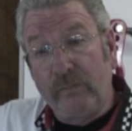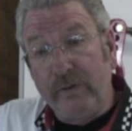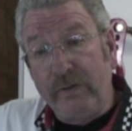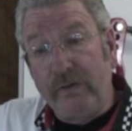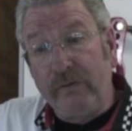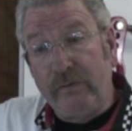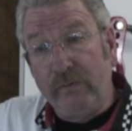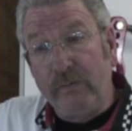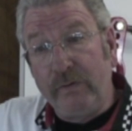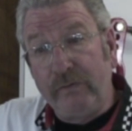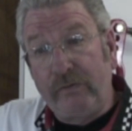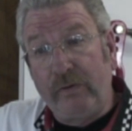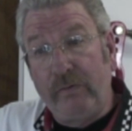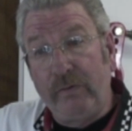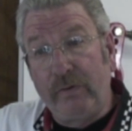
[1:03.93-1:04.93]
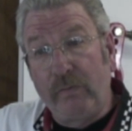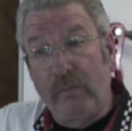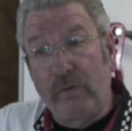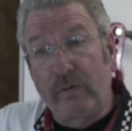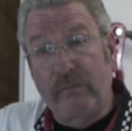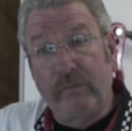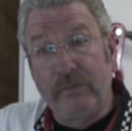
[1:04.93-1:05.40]
We can do
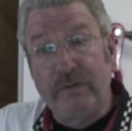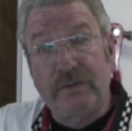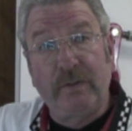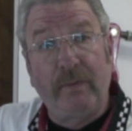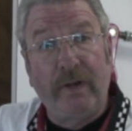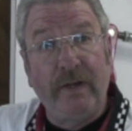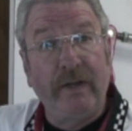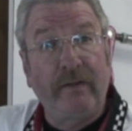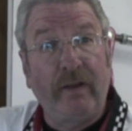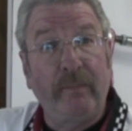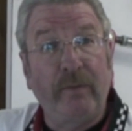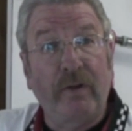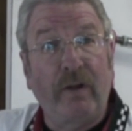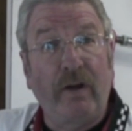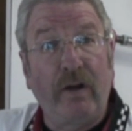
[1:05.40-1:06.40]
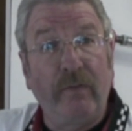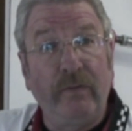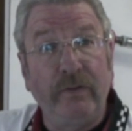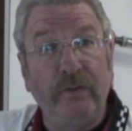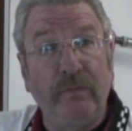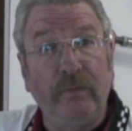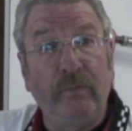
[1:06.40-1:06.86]
interior work for just about any type of car
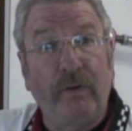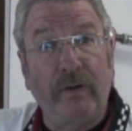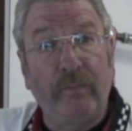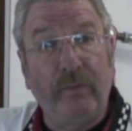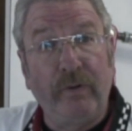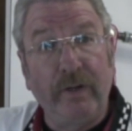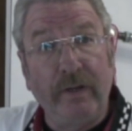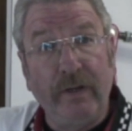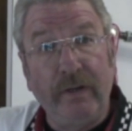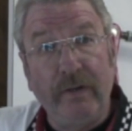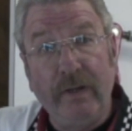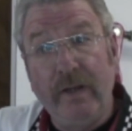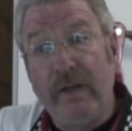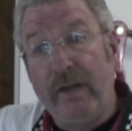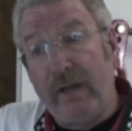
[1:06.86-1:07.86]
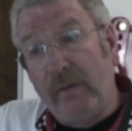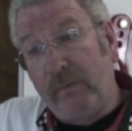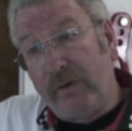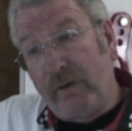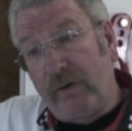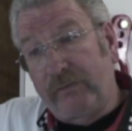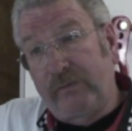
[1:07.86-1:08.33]
that you would want to bring in, and
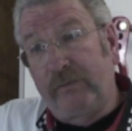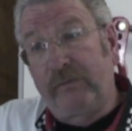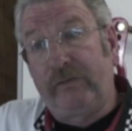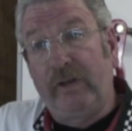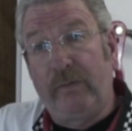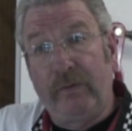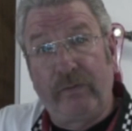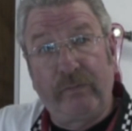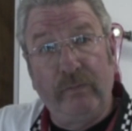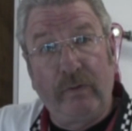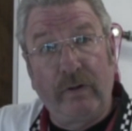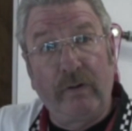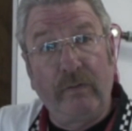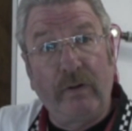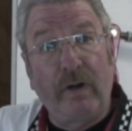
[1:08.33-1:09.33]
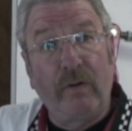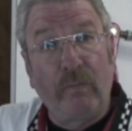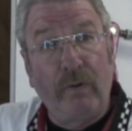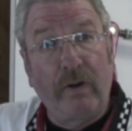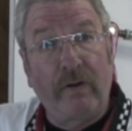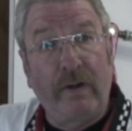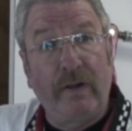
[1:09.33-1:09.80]
we also sell it through
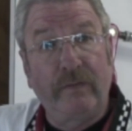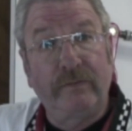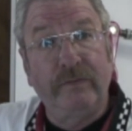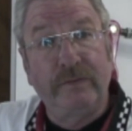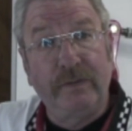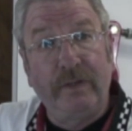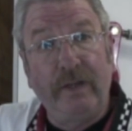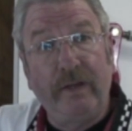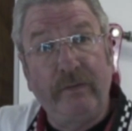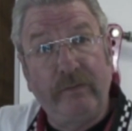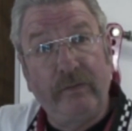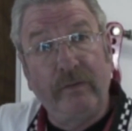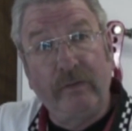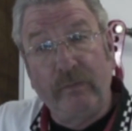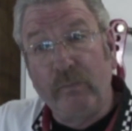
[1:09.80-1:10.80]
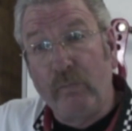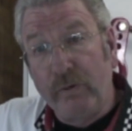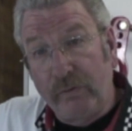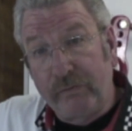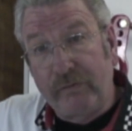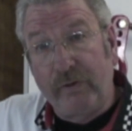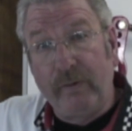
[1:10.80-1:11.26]
our warehouses and that
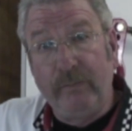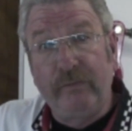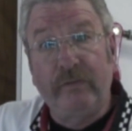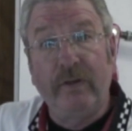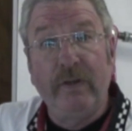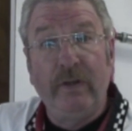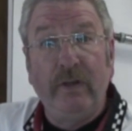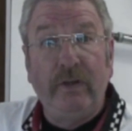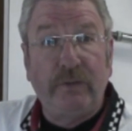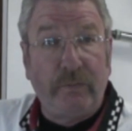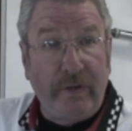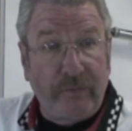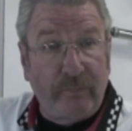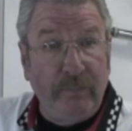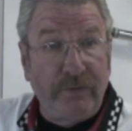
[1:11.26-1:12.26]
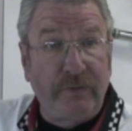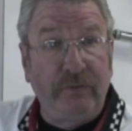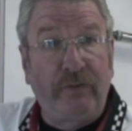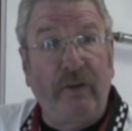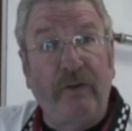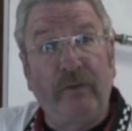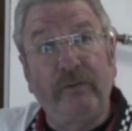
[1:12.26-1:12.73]
wheel tubs,
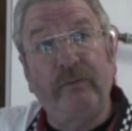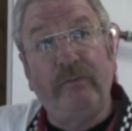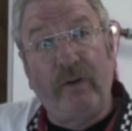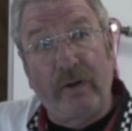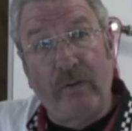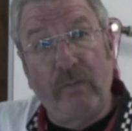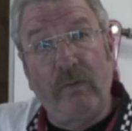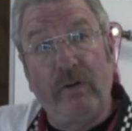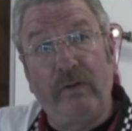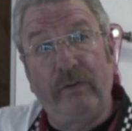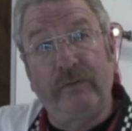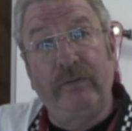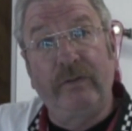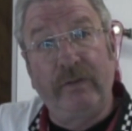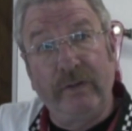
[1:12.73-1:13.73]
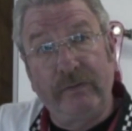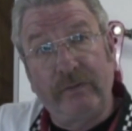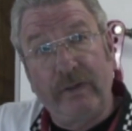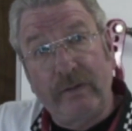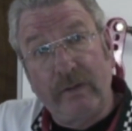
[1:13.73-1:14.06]
transmission tunnels, firewalls, and things like